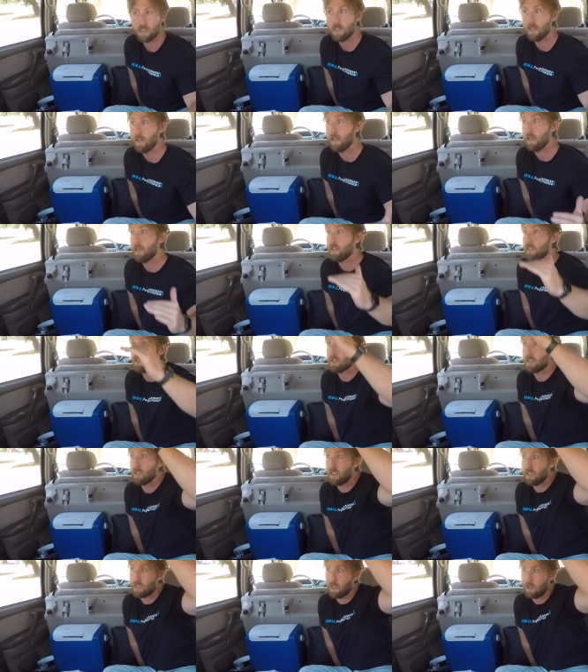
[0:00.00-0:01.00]
It, it's,
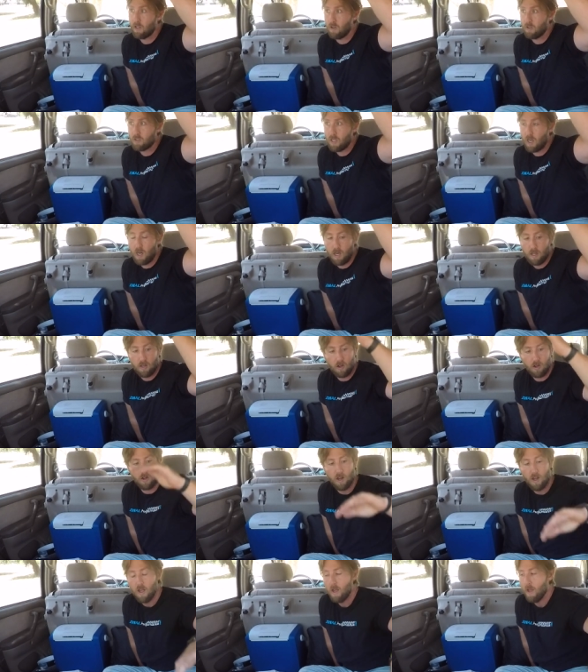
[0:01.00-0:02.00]
it's a little taller,
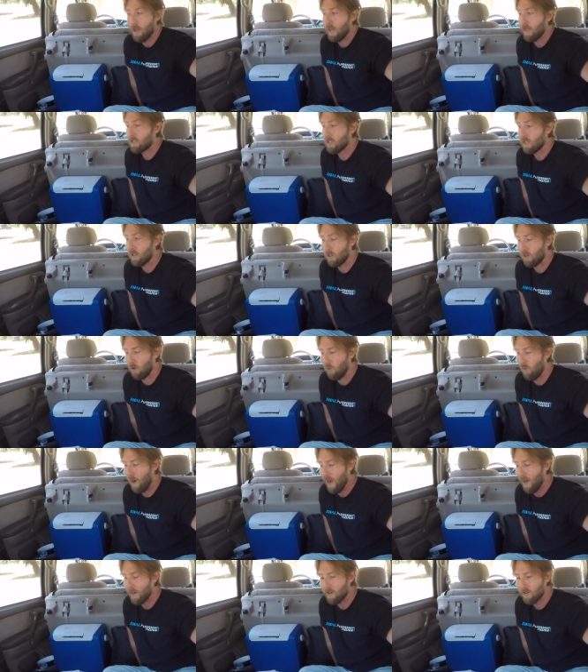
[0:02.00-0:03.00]
it's a little
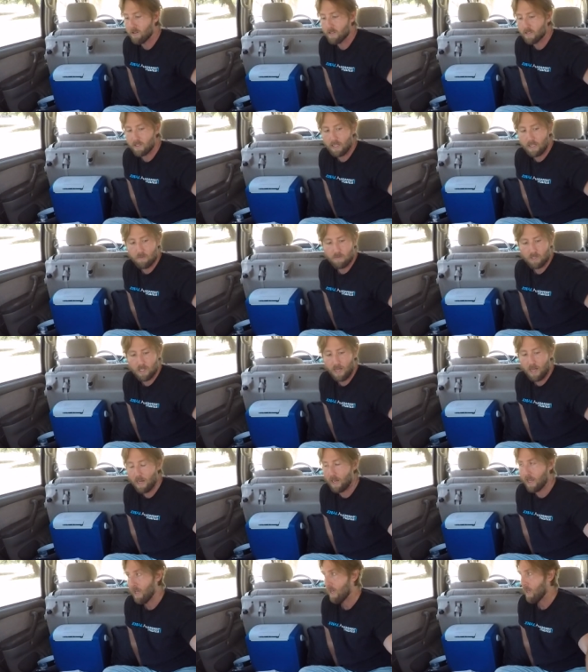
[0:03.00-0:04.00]
wider it seems
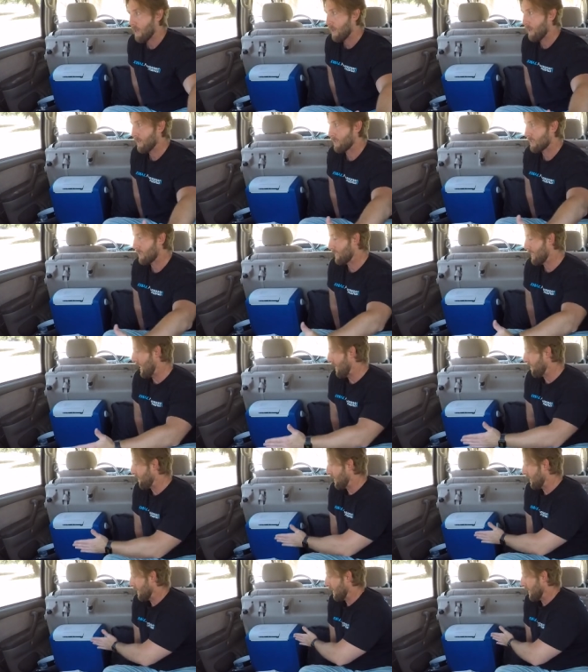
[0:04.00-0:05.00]
like, and it's
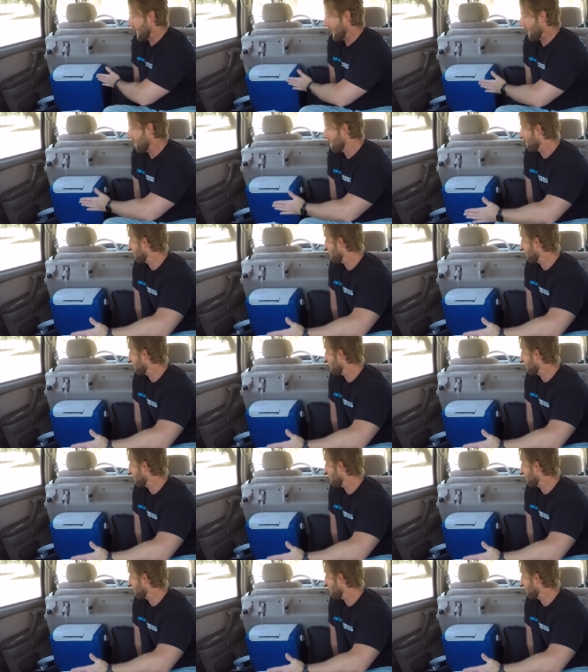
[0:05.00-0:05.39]
definitely,